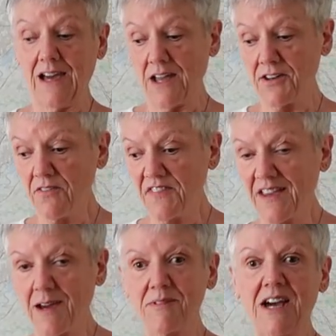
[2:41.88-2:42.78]
I don't
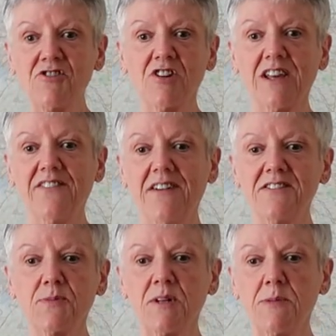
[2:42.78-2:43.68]
think I'm naturally a
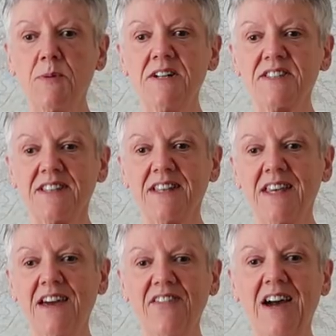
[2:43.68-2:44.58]
very sweaty person. I
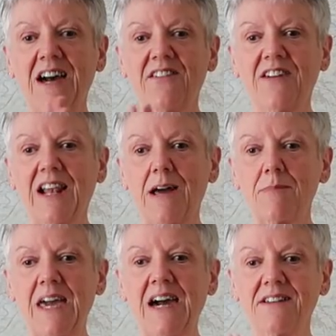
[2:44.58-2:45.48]
never have
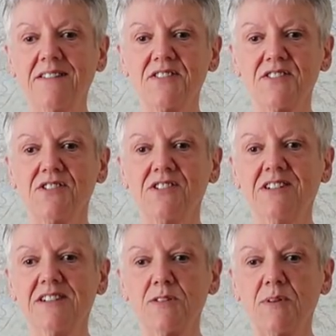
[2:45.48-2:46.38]
clammy hands
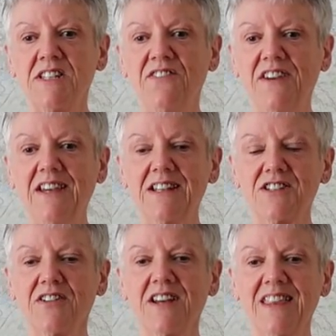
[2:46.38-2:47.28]
or sweaty
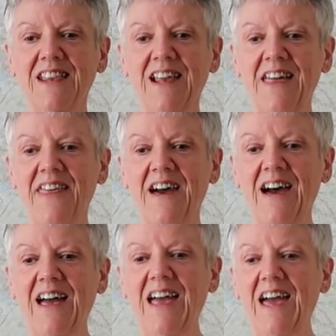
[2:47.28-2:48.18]
feet or anything like that.